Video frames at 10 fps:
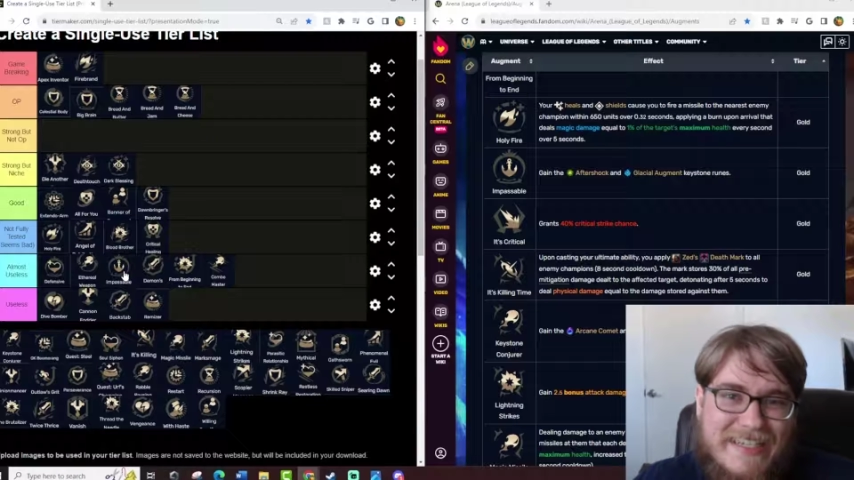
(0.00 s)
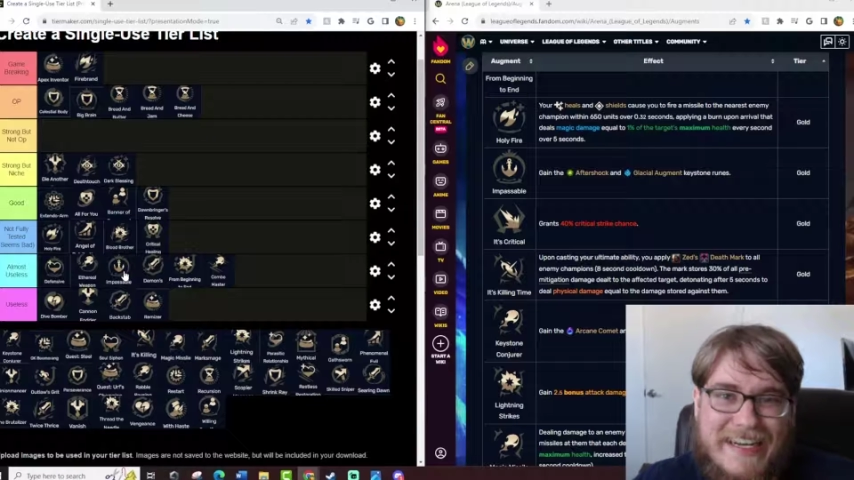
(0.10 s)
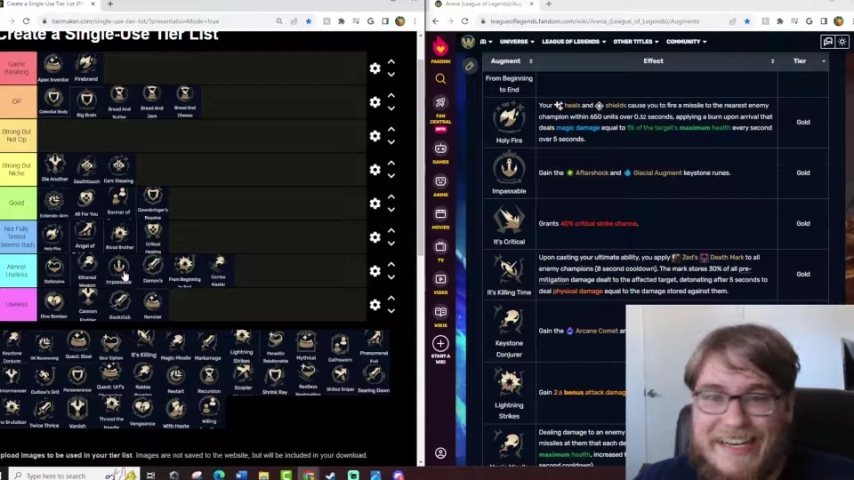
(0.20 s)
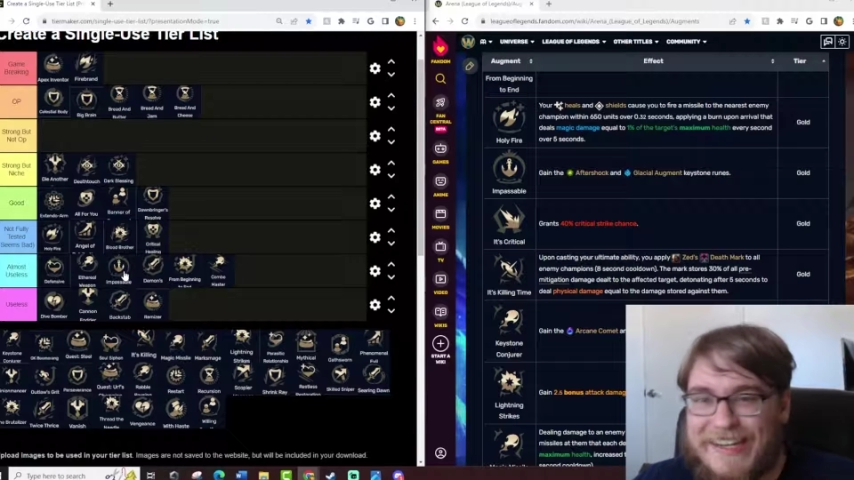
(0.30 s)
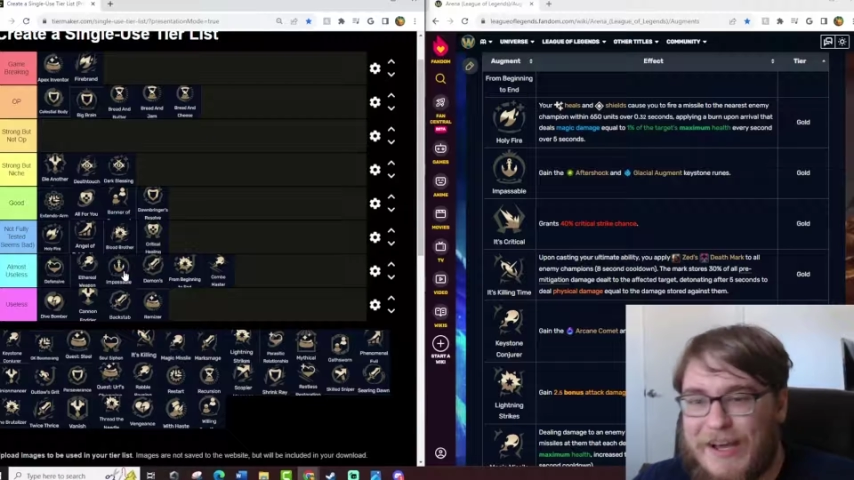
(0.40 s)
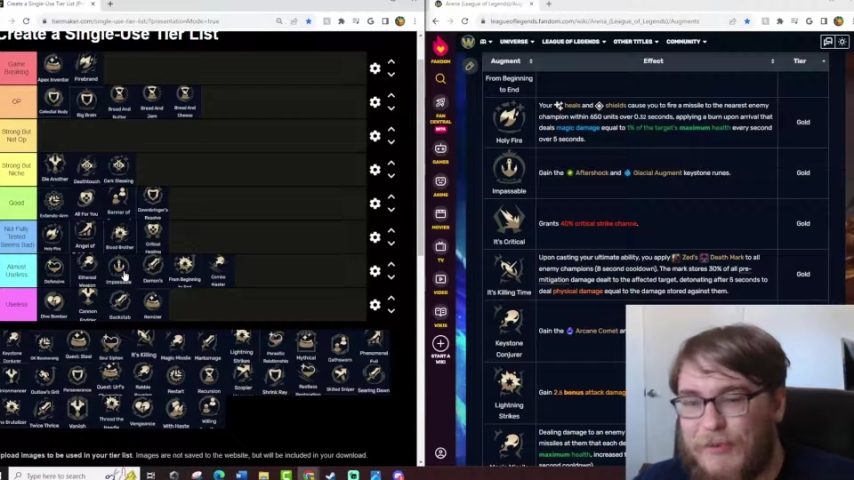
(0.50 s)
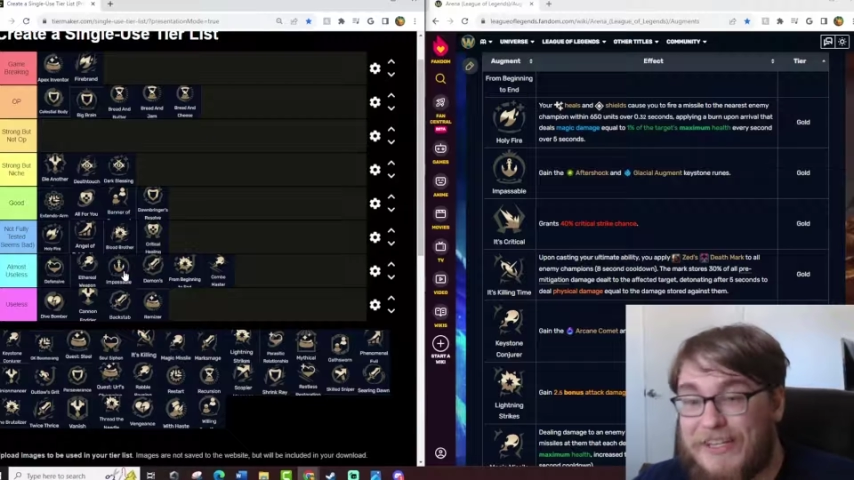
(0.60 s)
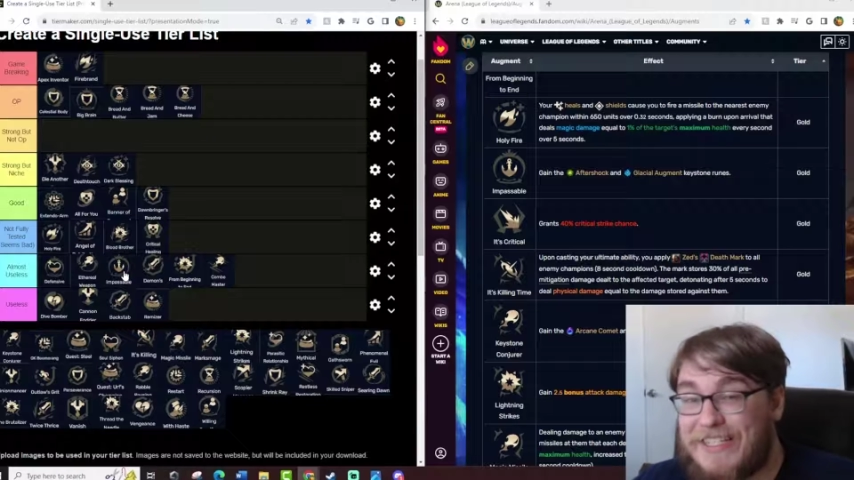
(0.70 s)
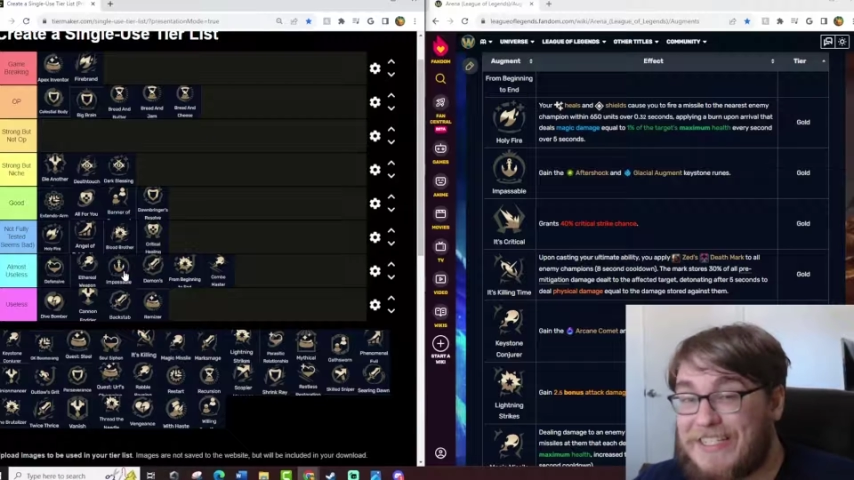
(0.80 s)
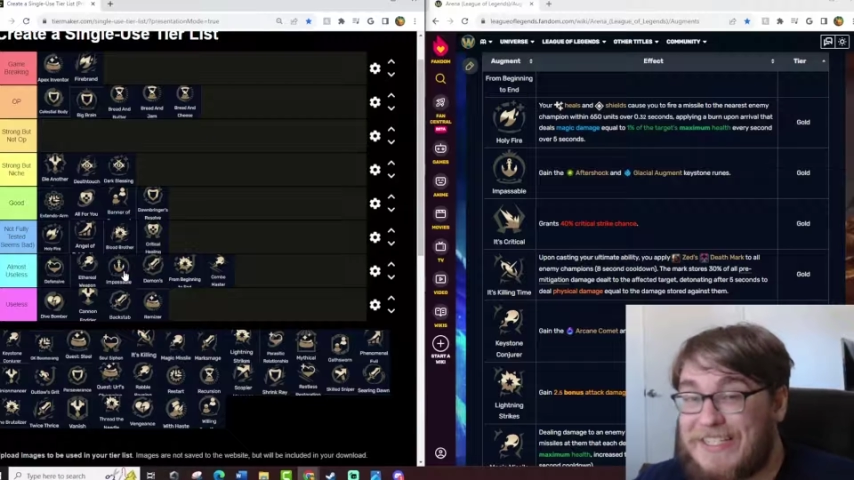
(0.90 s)
and in that one
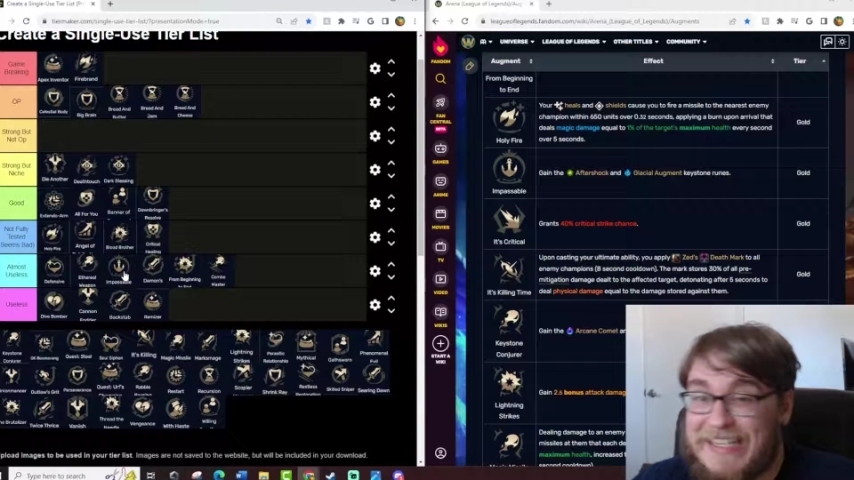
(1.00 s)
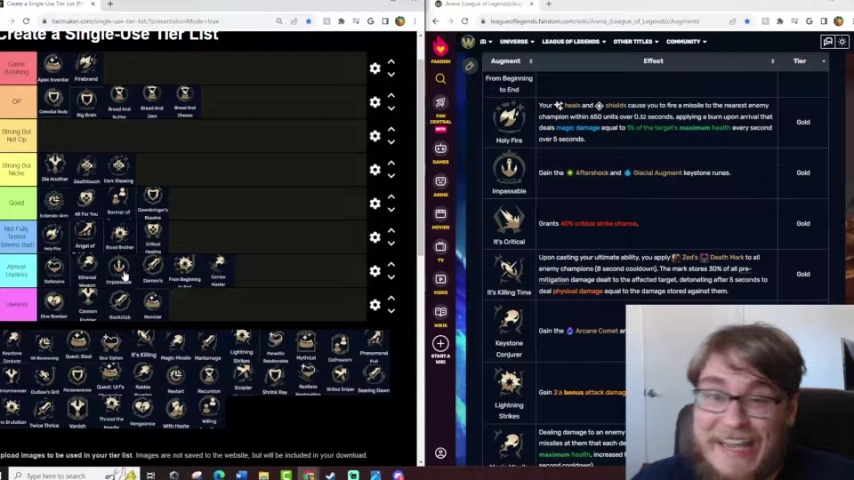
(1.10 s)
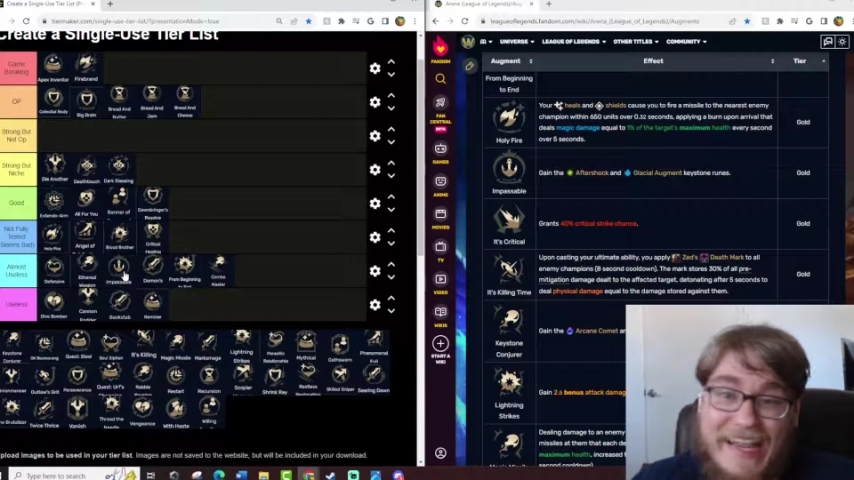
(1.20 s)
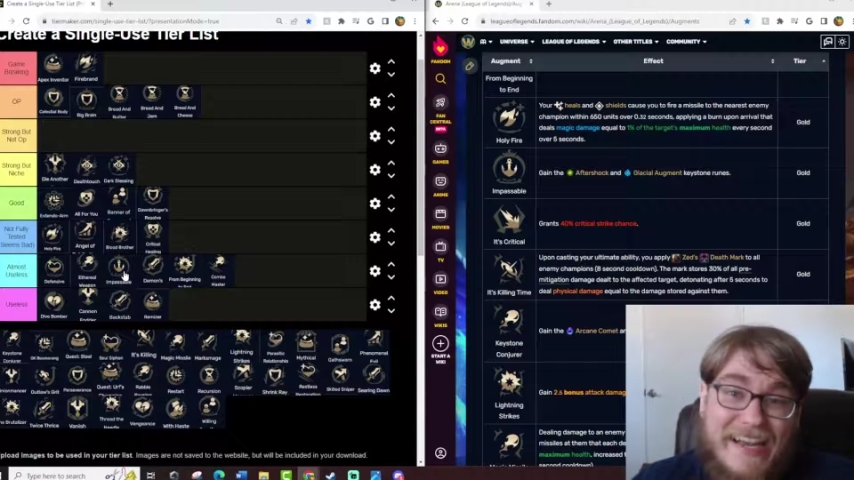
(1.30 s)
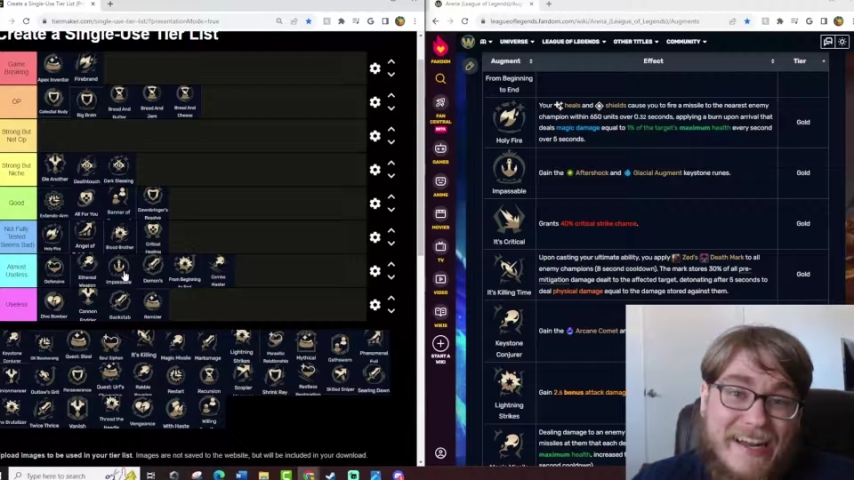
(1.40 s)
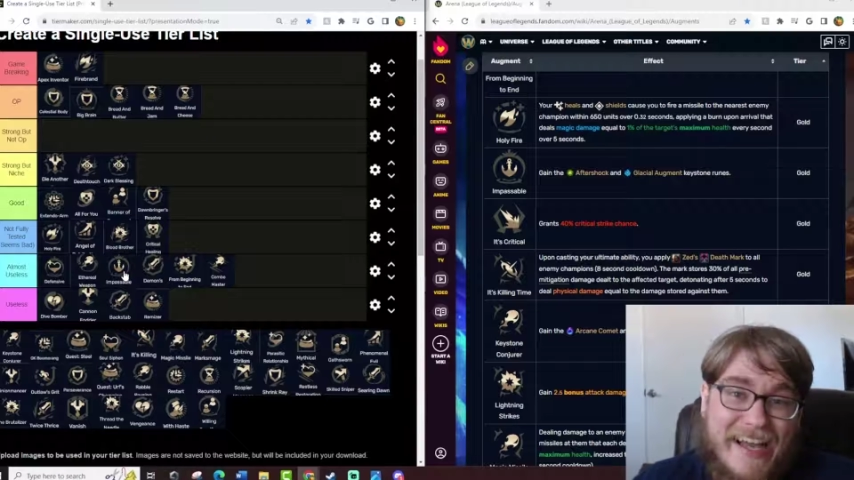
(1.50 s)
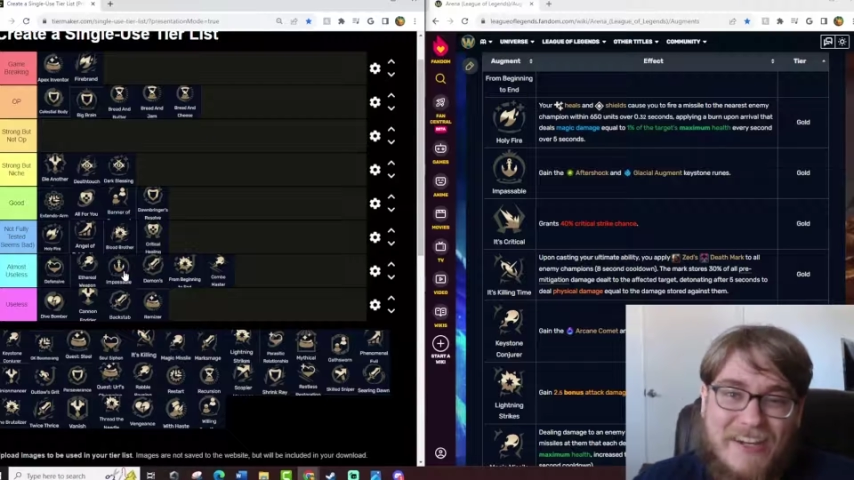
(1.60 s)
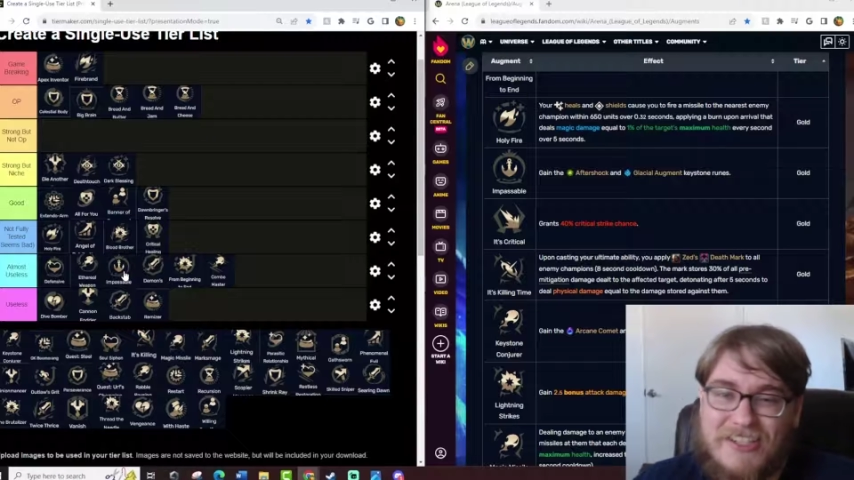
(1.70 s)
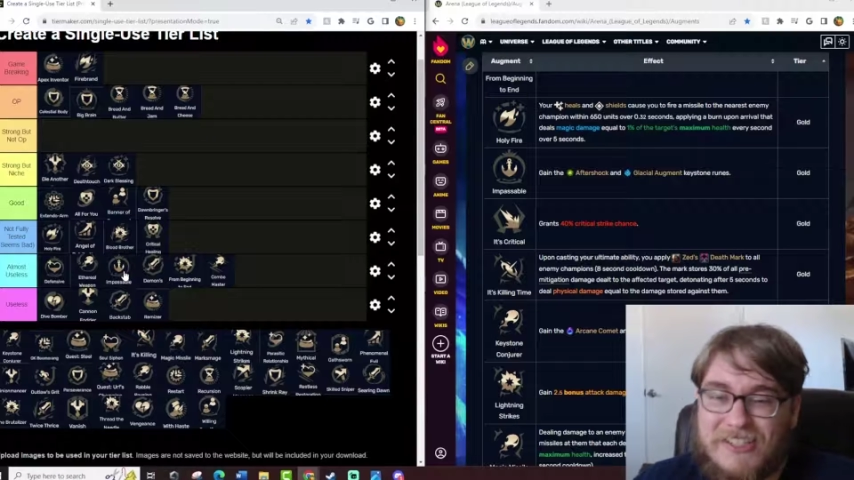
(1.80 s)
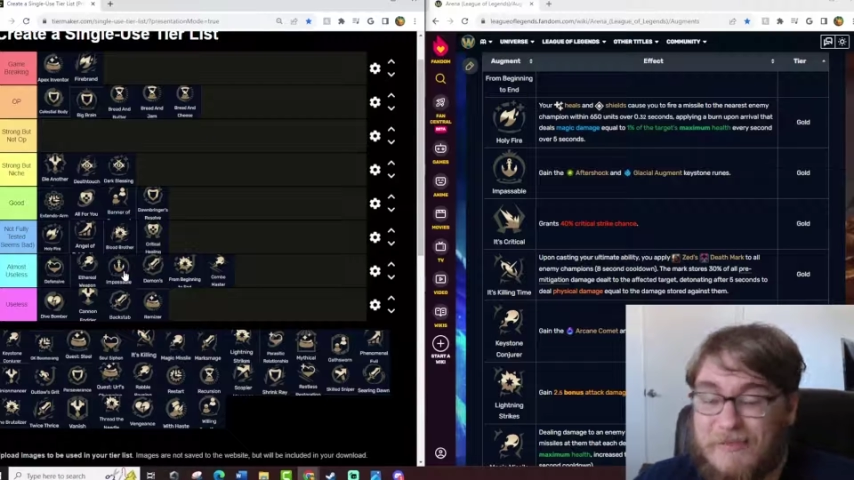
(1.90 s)
instance, it can
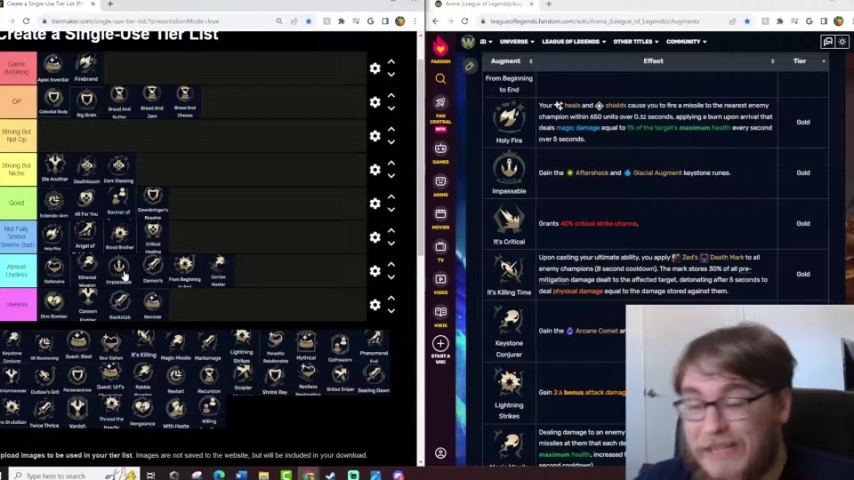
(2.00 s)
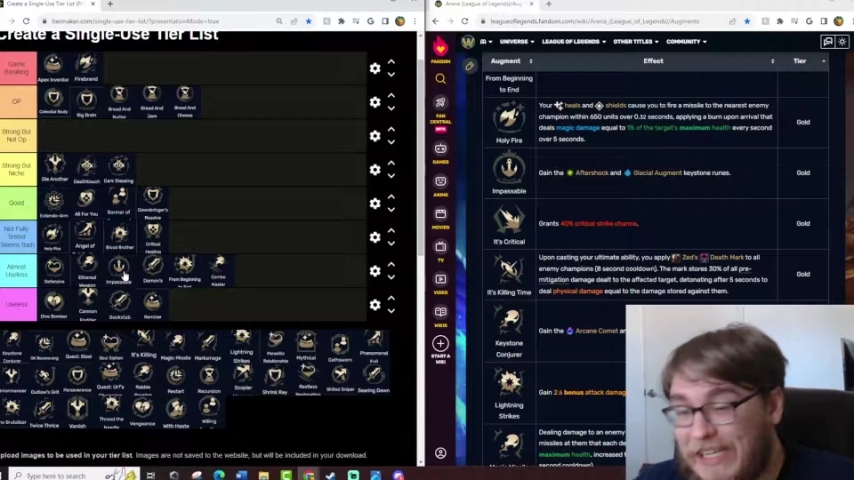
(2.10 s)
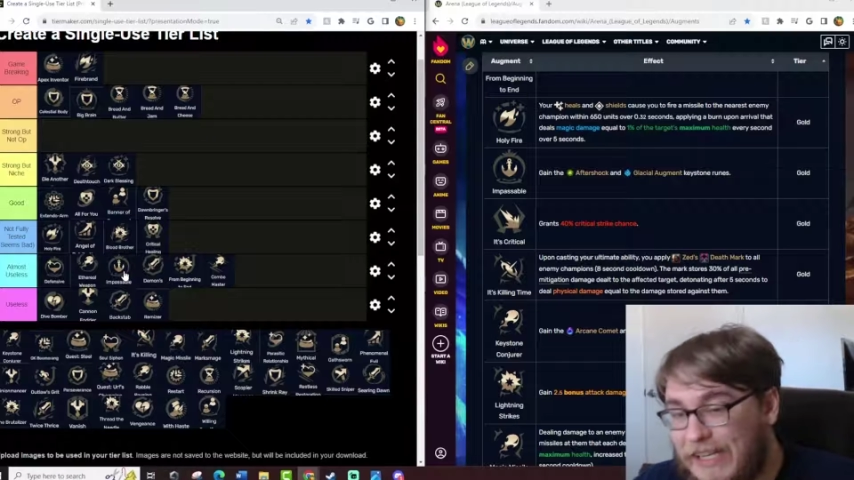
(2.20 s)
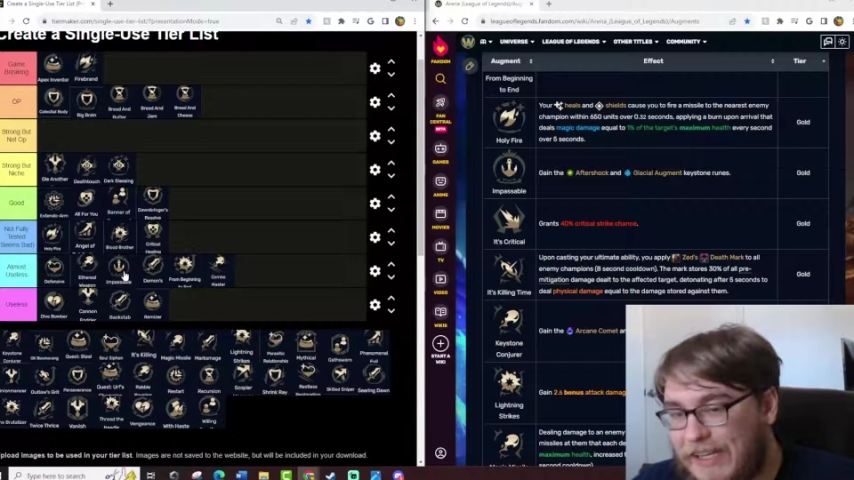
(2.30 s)
actually be